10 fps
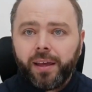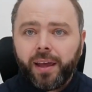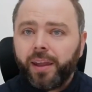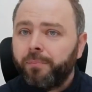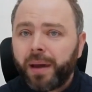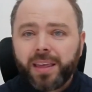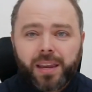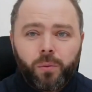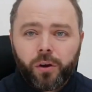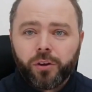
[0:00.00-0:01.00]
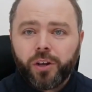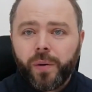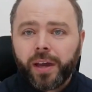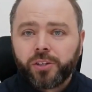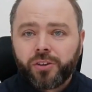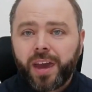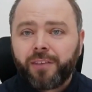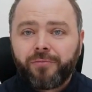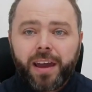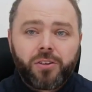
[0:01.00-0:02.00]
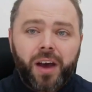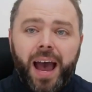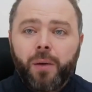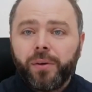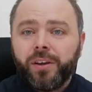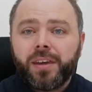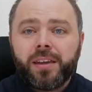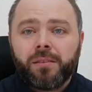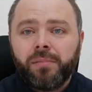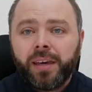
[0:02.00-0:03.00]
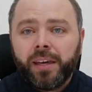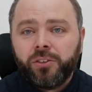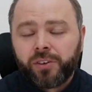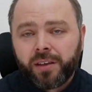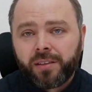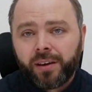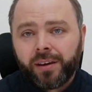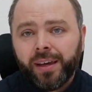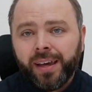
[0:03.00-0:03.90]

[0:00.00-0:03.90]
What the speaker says: And basically what you're doing is you're saying, raise your hand when you see something interesting.